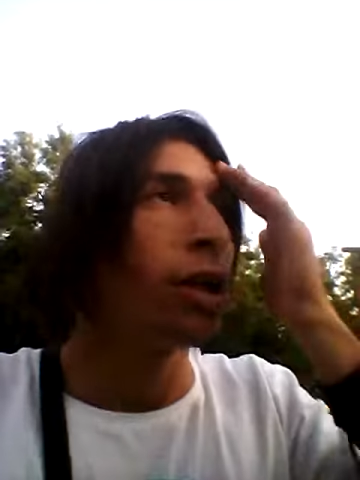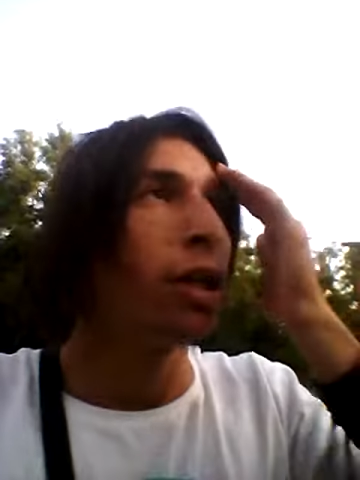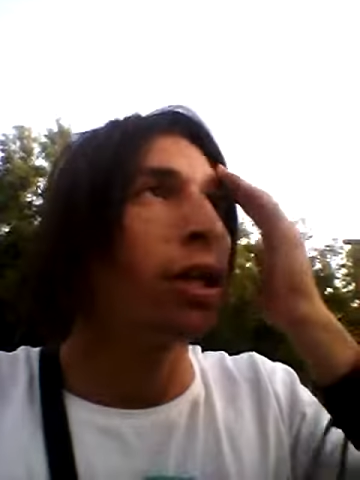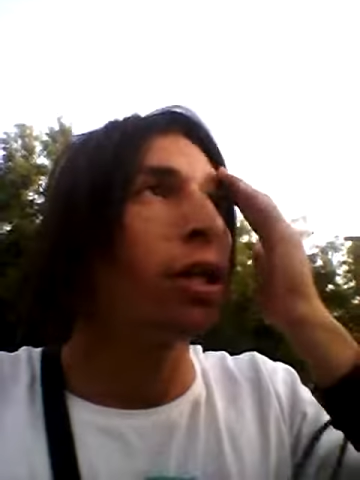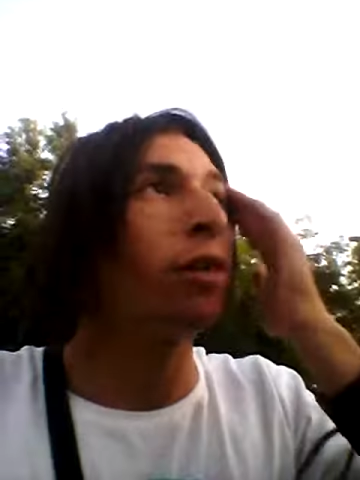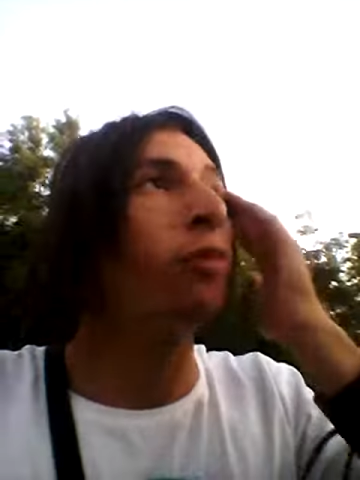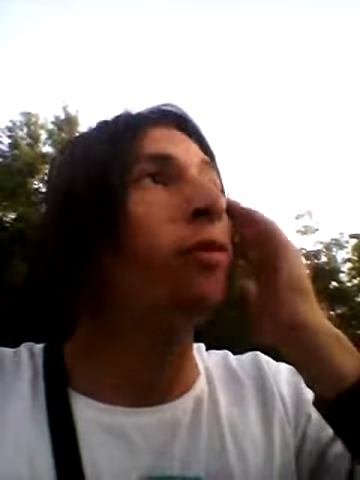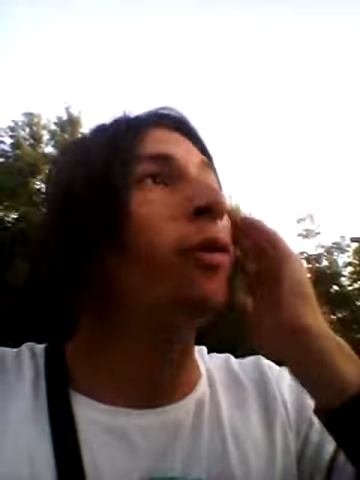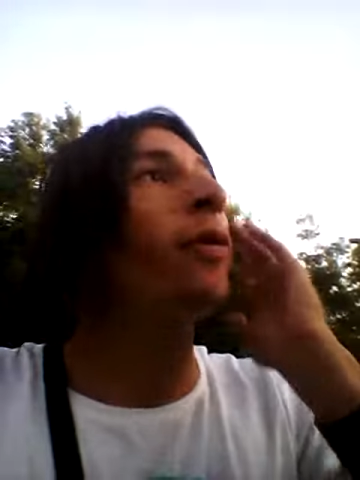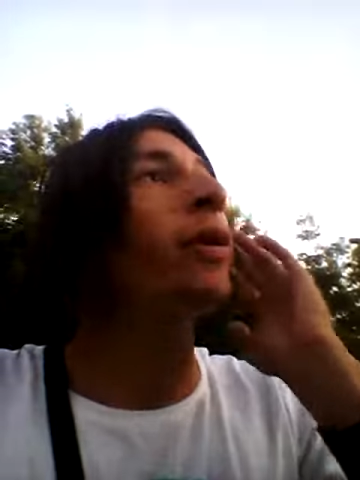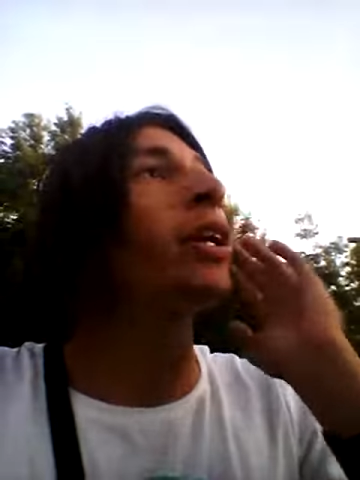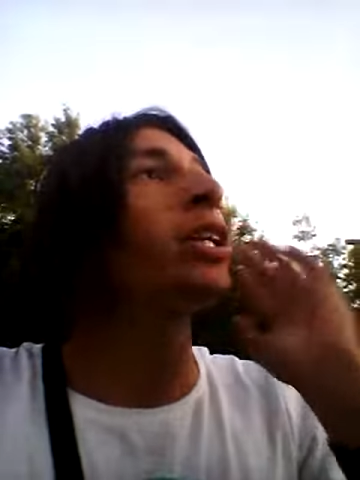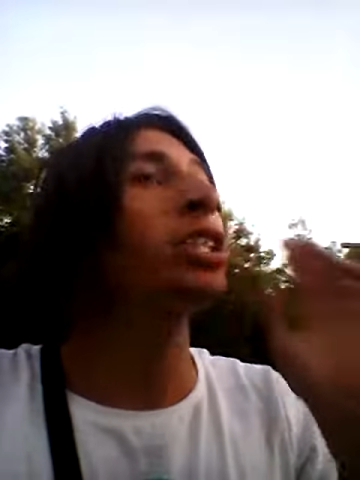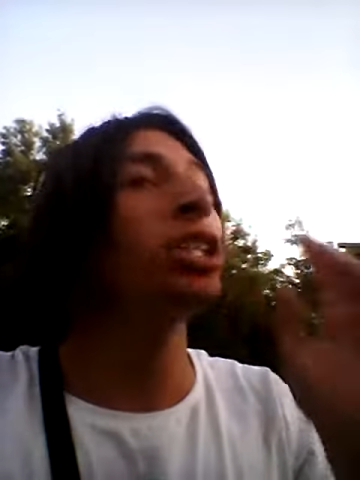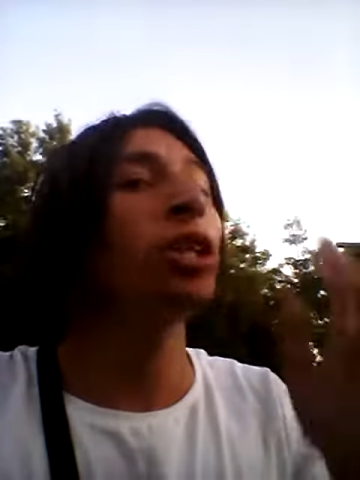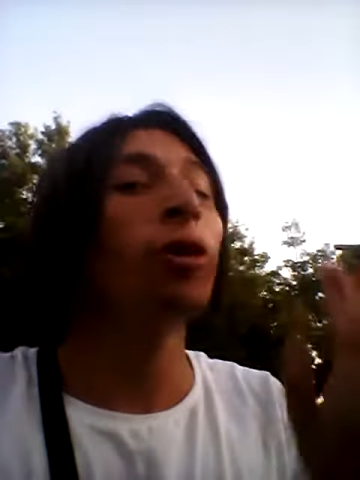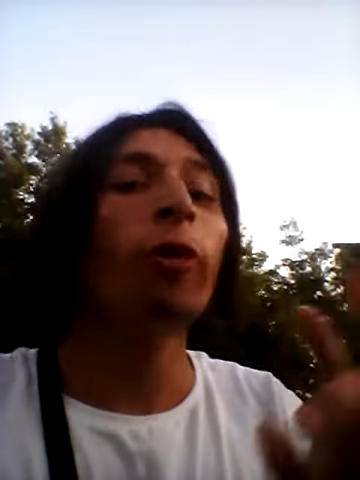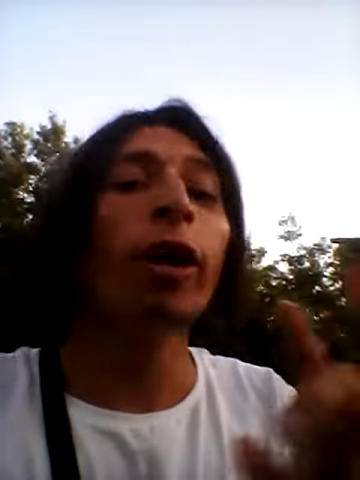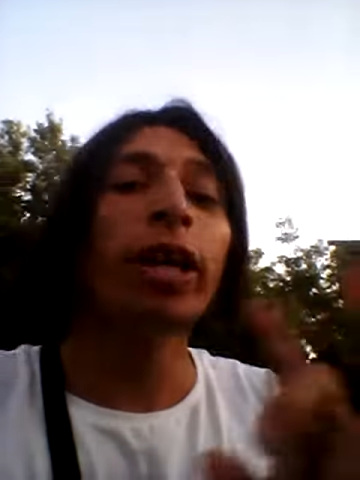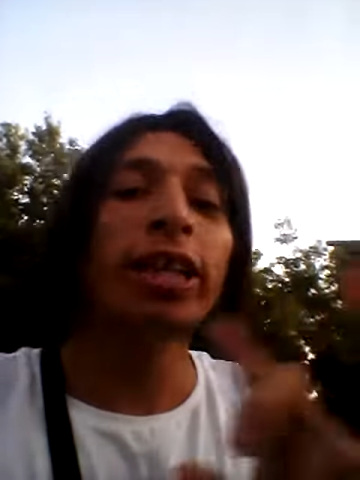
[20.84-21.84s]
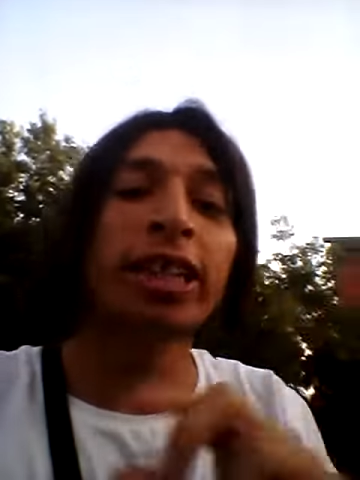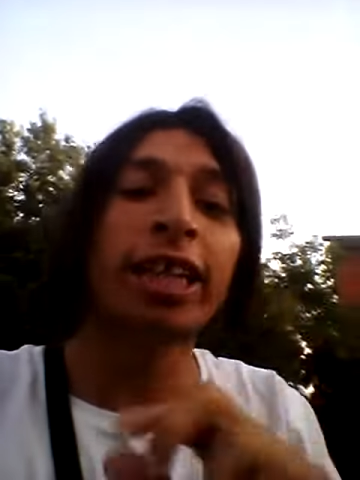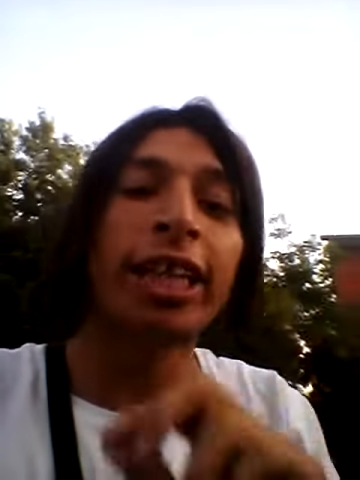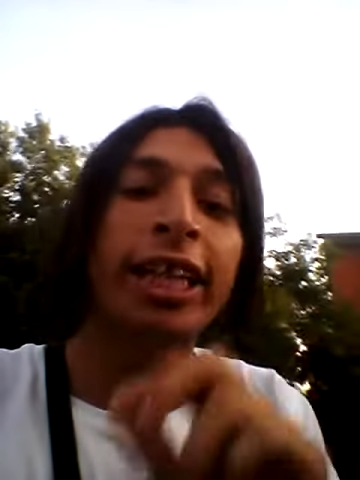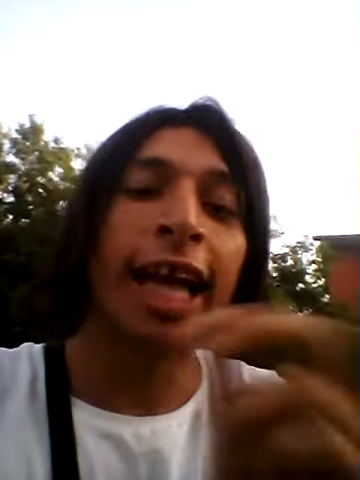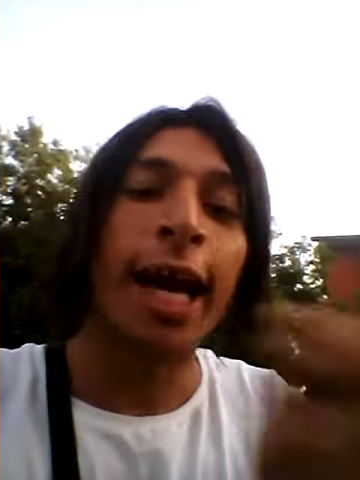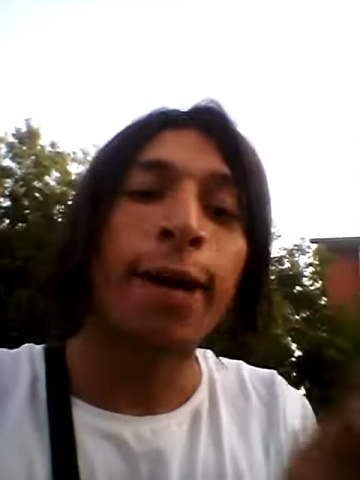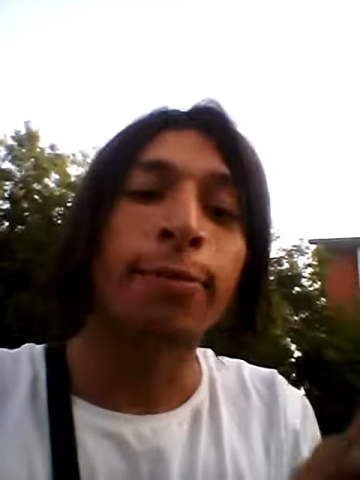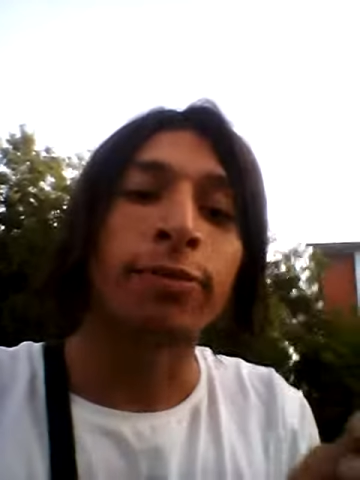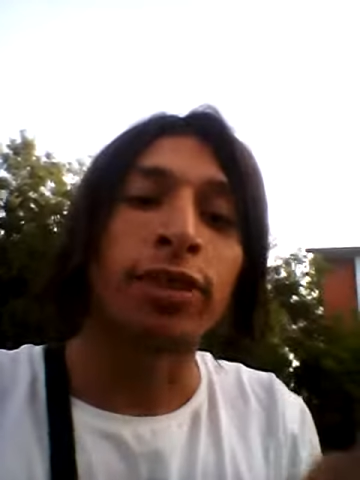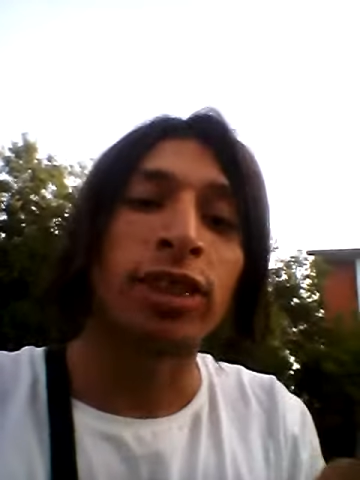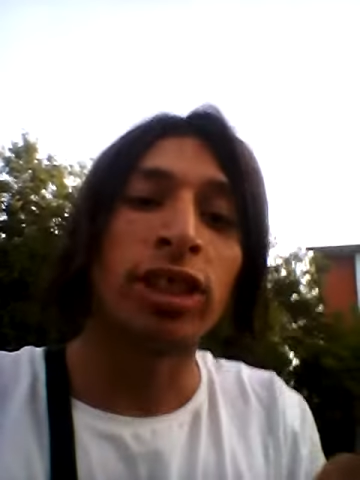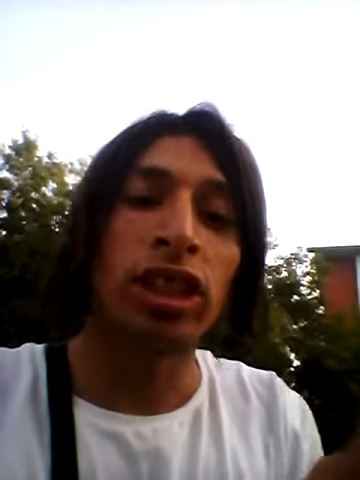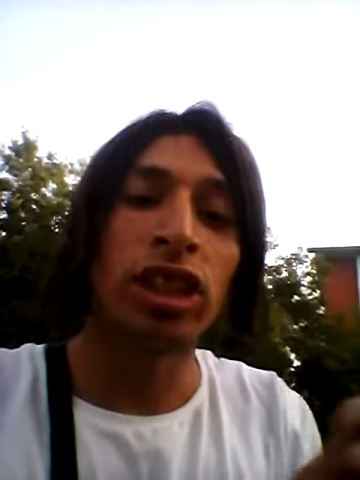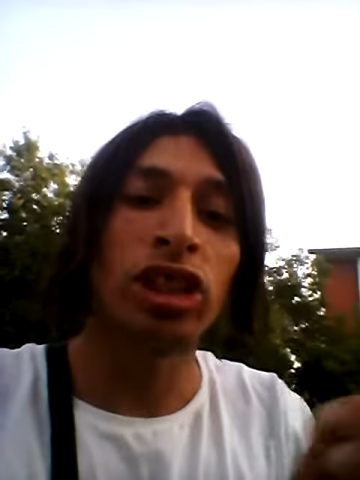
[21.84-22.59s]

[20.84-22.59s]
And when he see when he see damned